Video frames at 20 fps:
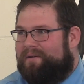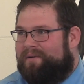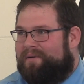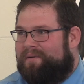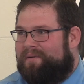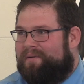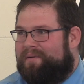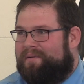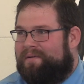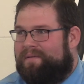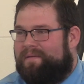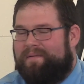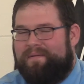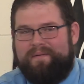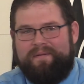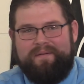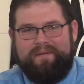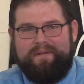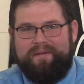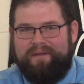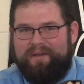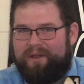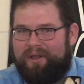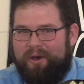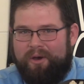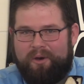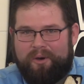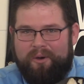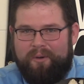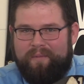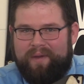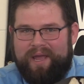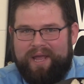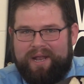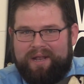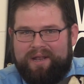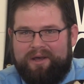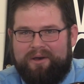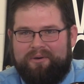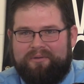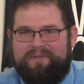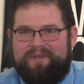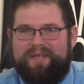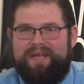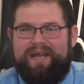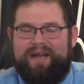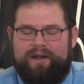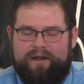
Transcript: That's right. No man knoweth the